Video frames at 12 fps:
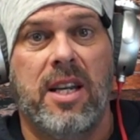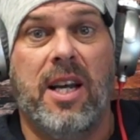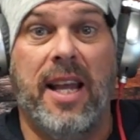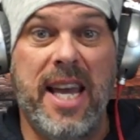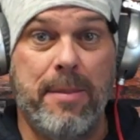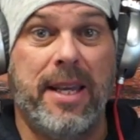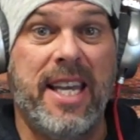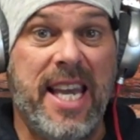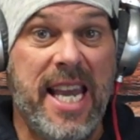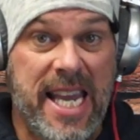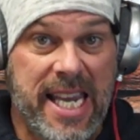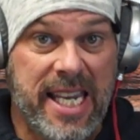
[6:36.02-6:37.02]
claiming
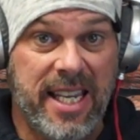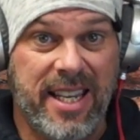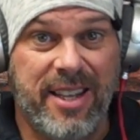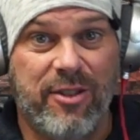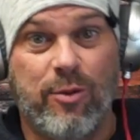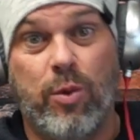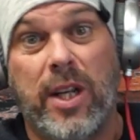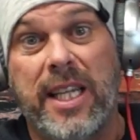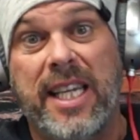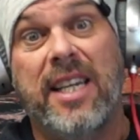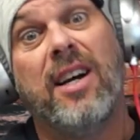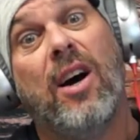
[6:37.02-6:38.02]
he is
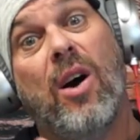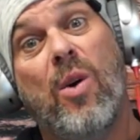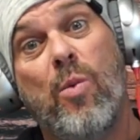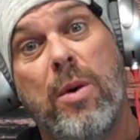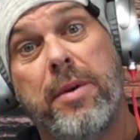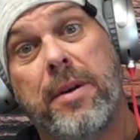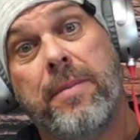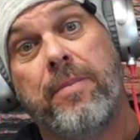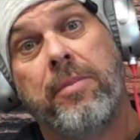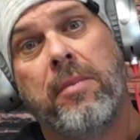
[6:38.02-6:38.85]
really a woman.